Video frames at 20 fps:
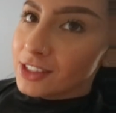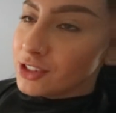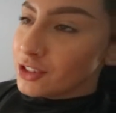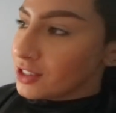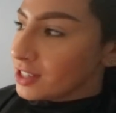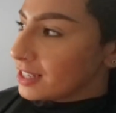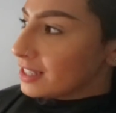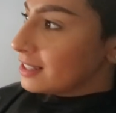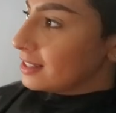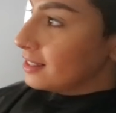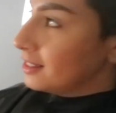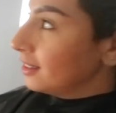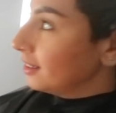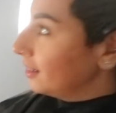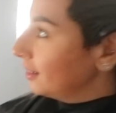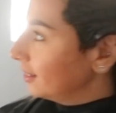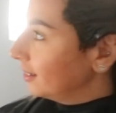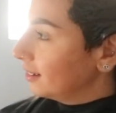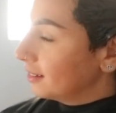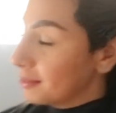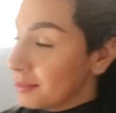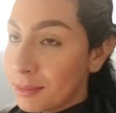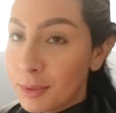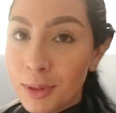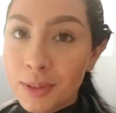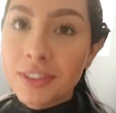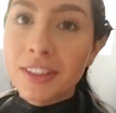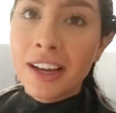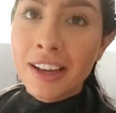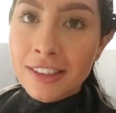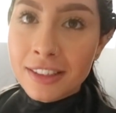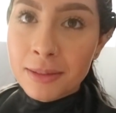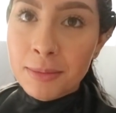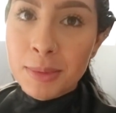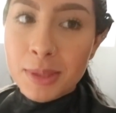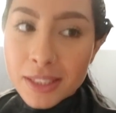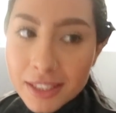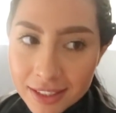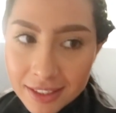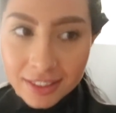She has the most
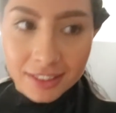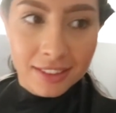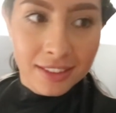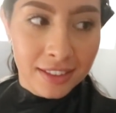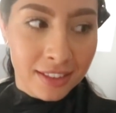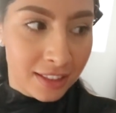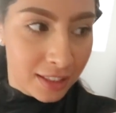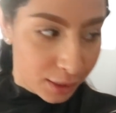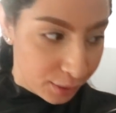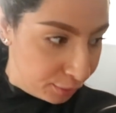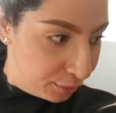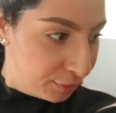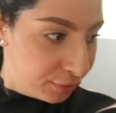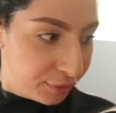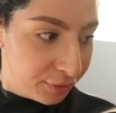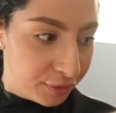awesome stuff